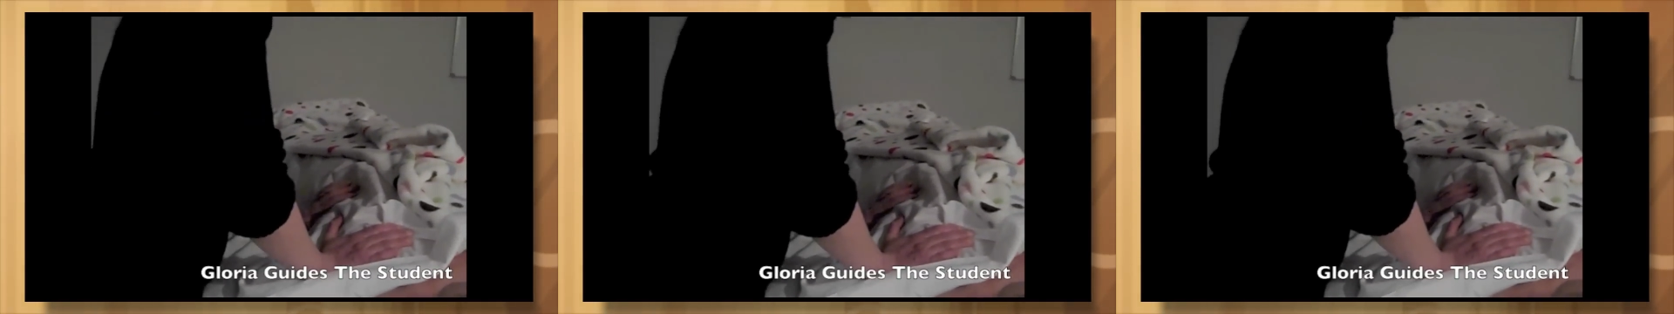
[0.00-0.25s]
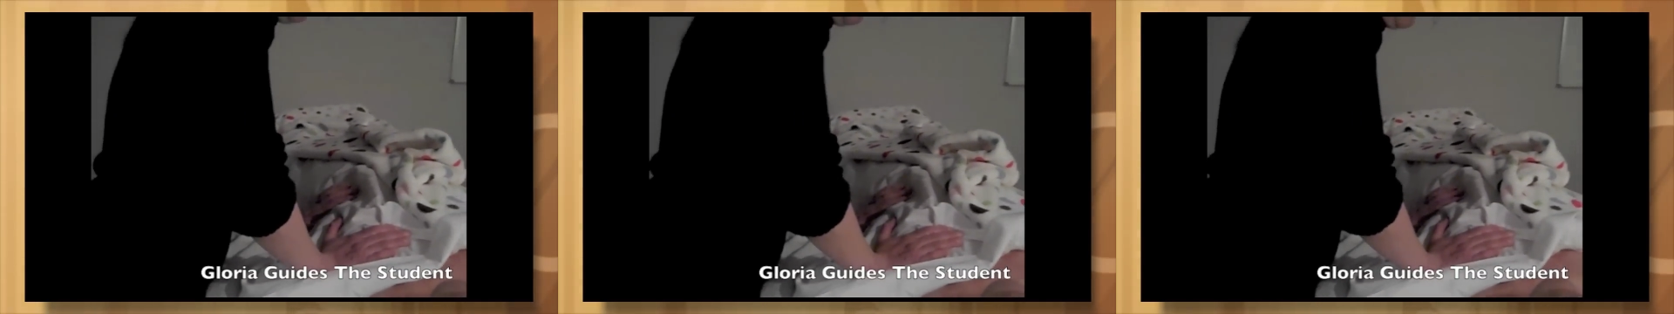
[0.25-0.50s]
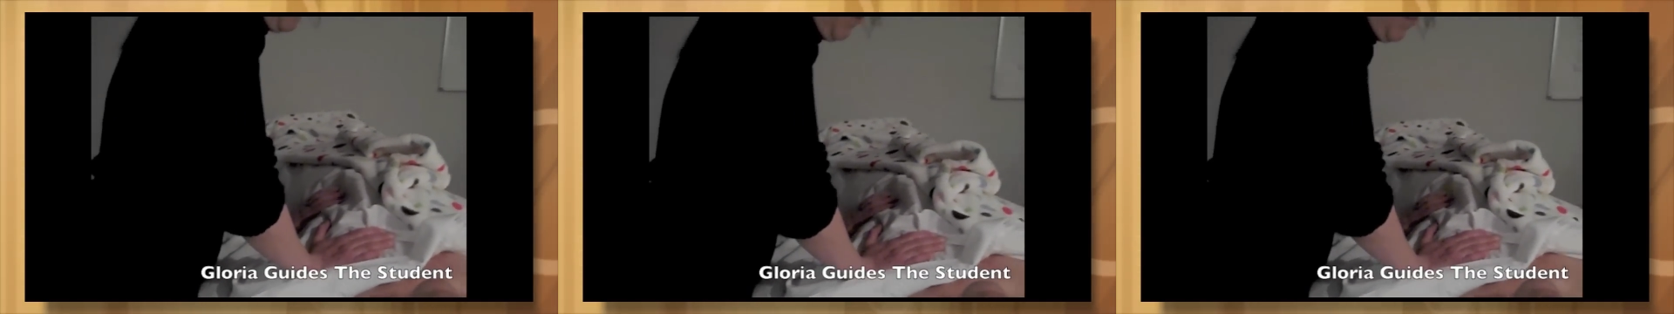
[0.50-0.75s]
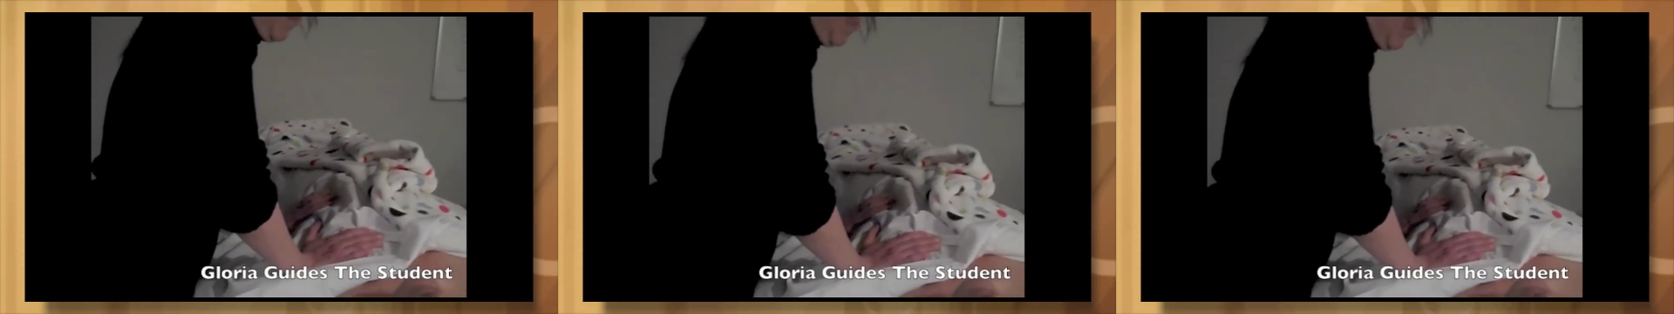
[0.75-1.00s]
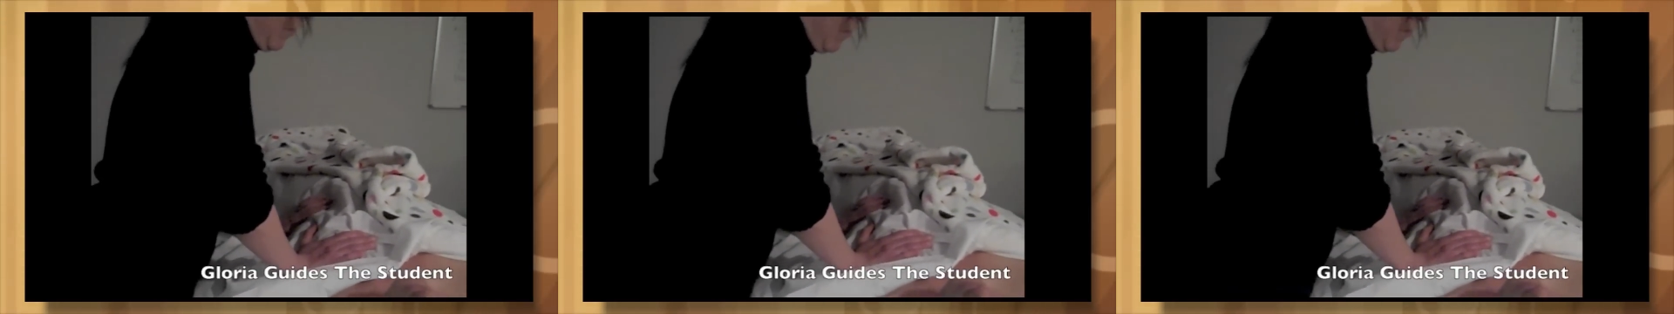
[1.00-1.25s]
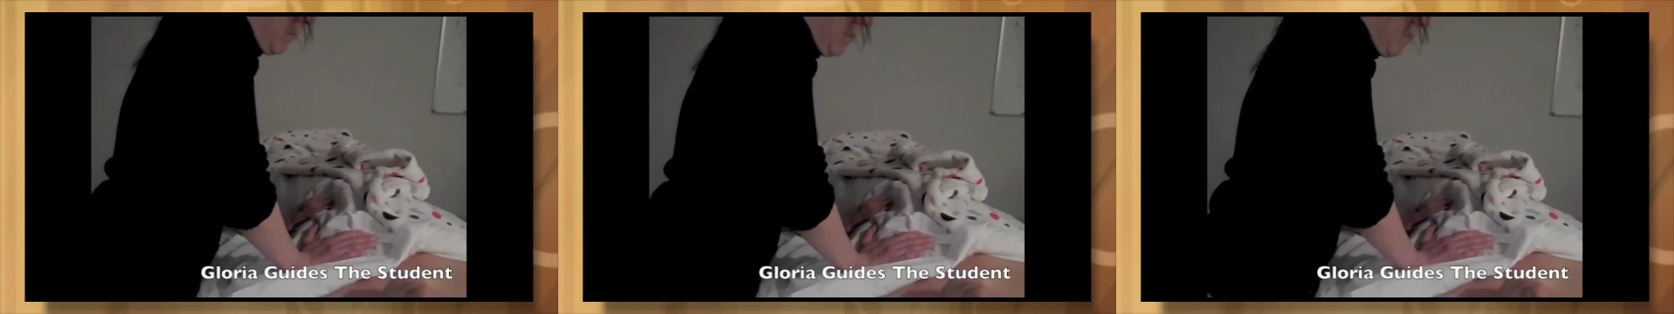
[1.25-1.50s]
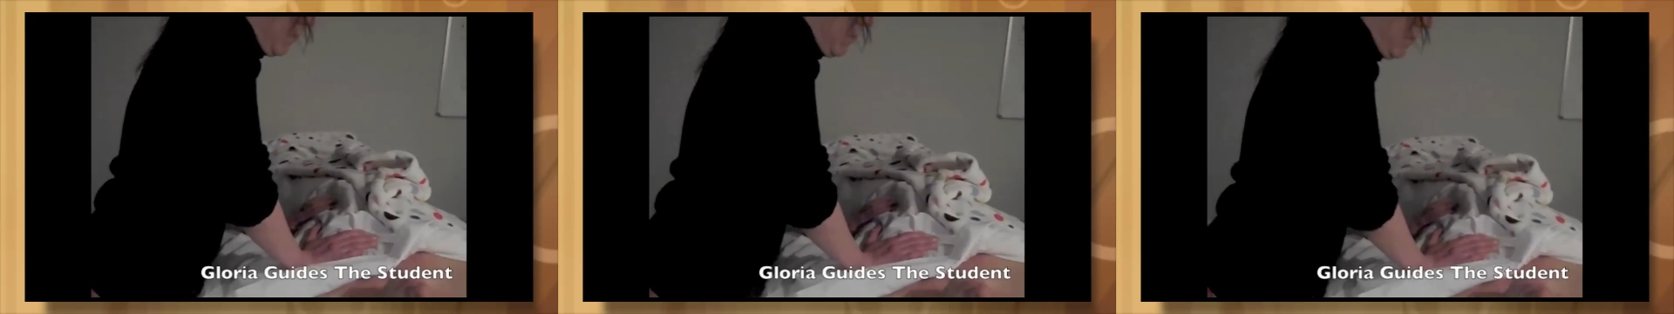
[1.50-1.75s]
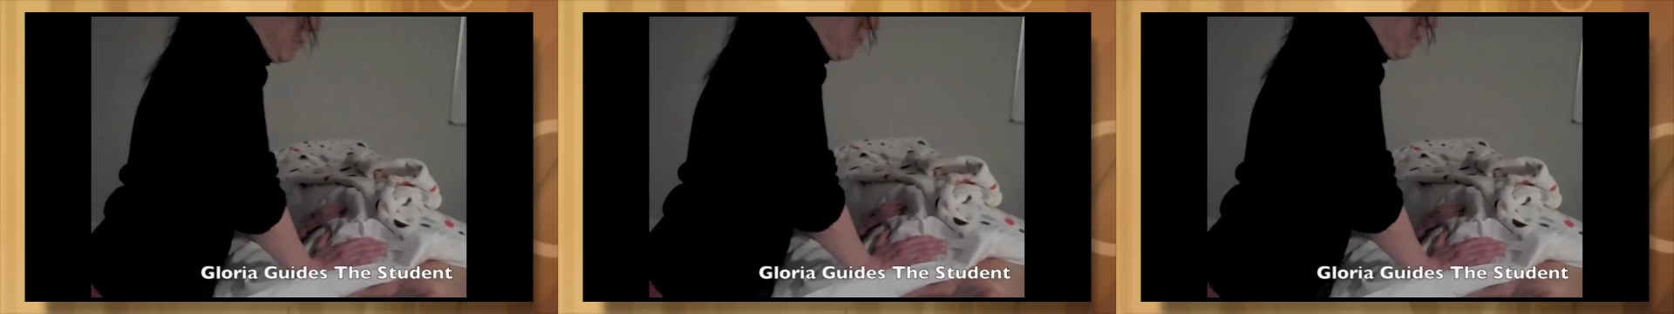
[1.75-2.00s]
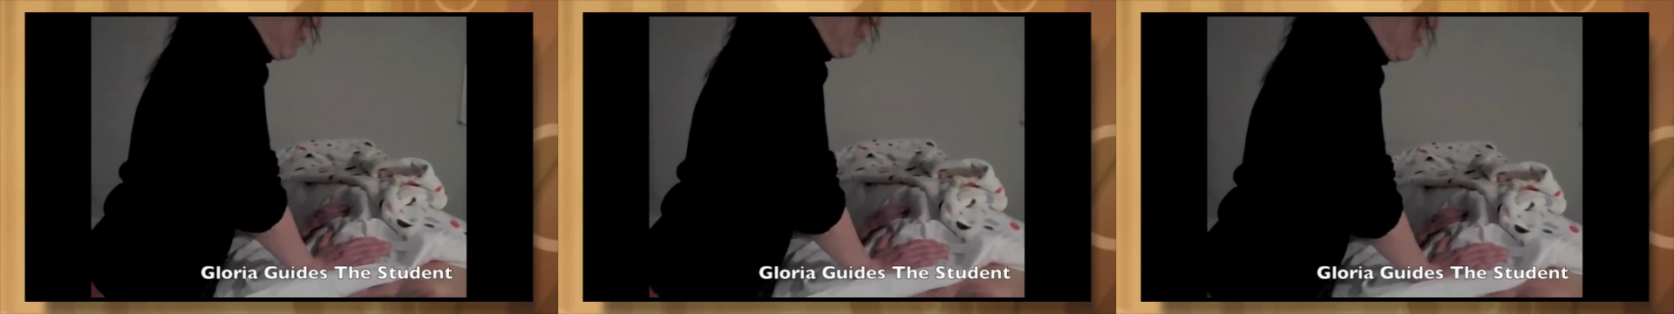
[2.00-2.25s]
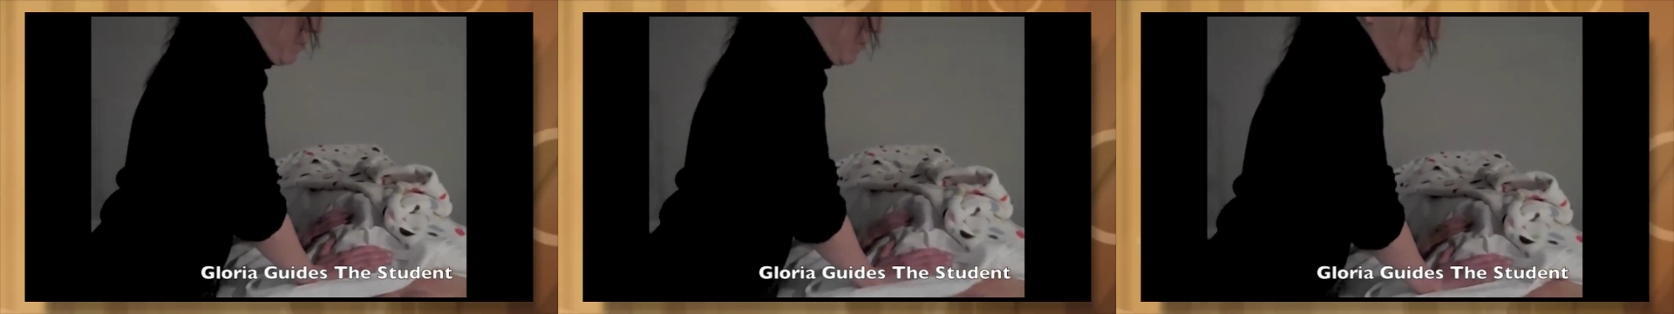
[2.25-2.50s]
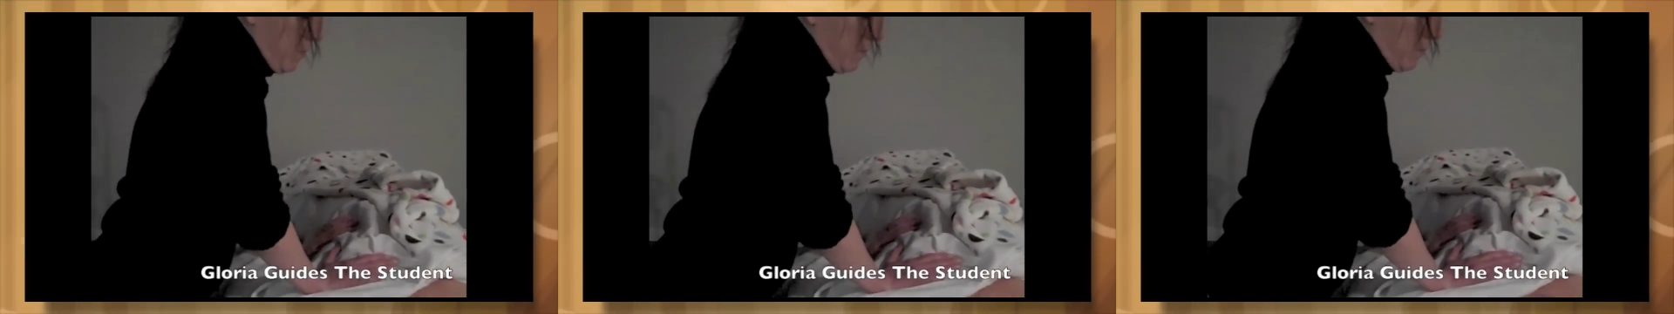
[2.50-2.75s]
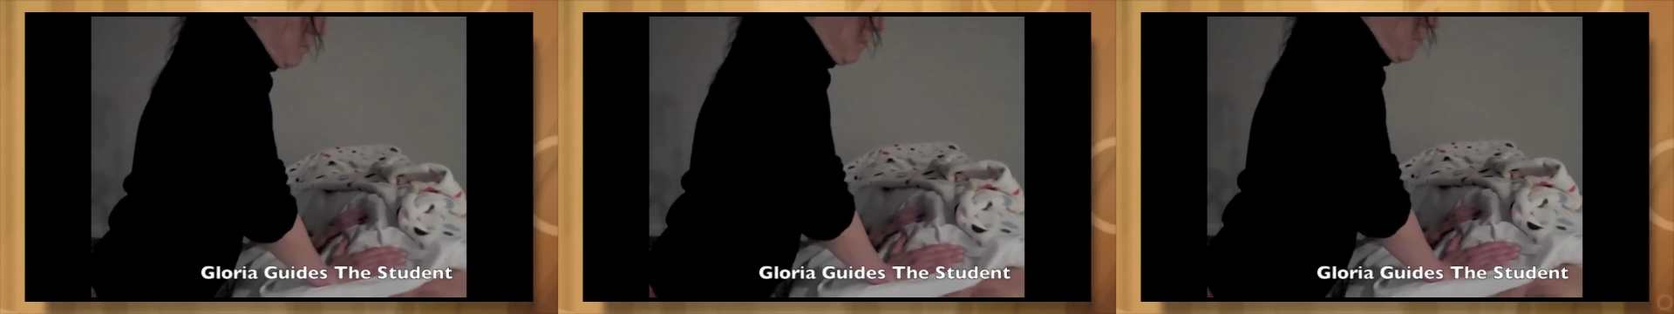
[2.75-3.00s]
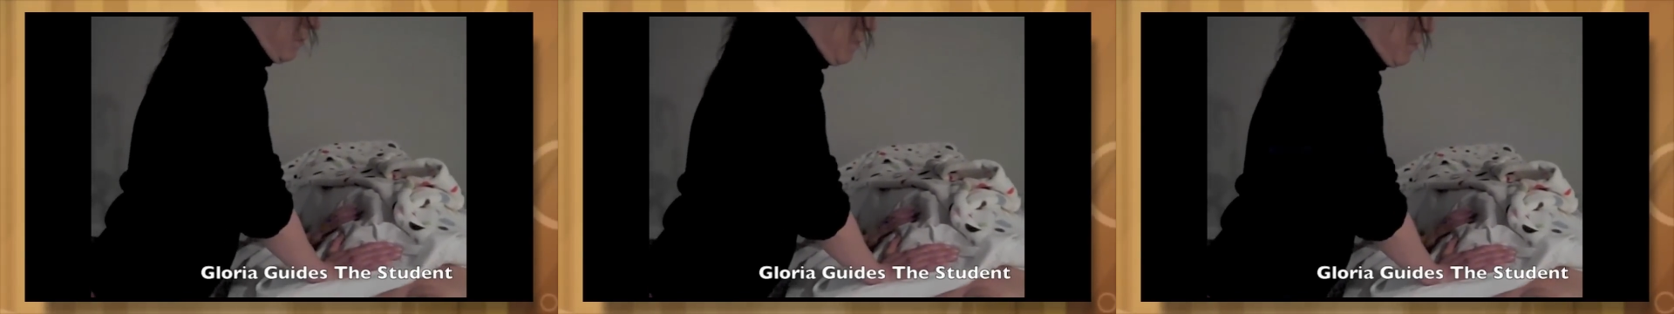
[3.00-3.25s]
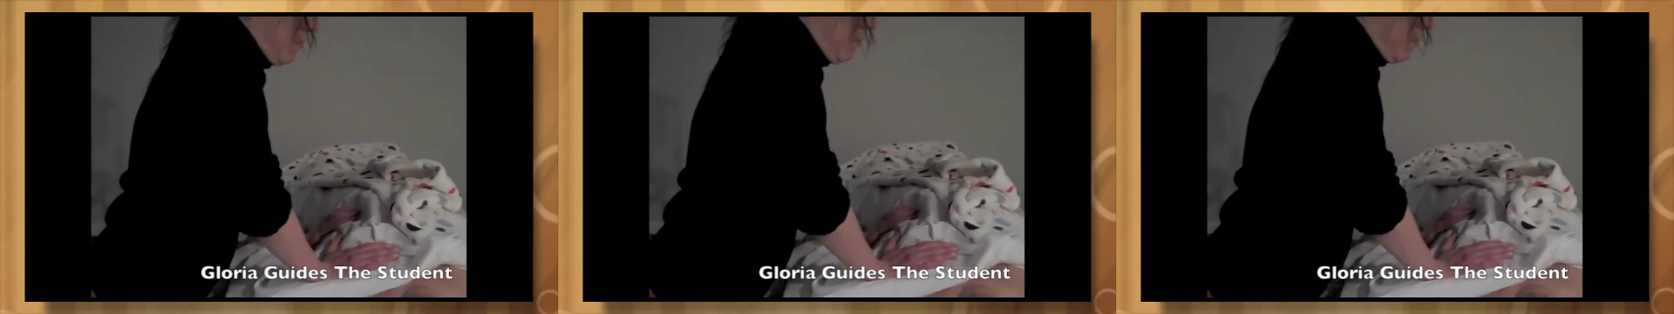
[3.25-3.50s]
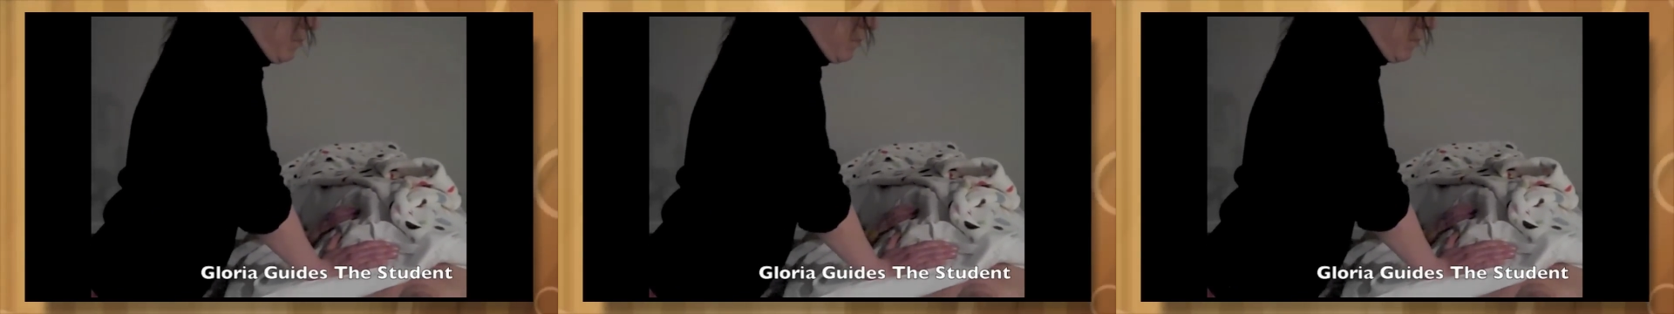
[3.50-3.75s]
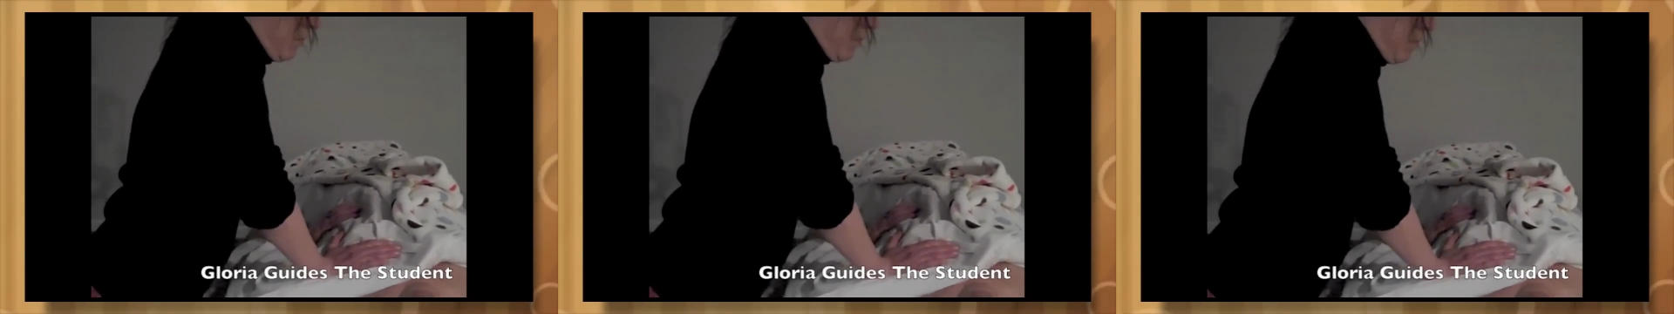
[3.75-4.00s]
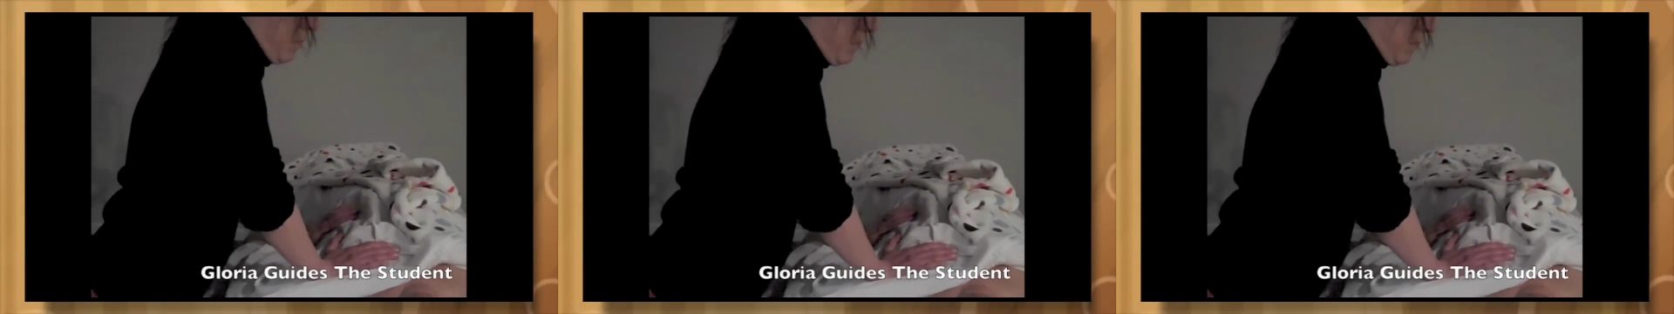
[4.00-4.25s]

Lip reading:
[unreadable: no face in view]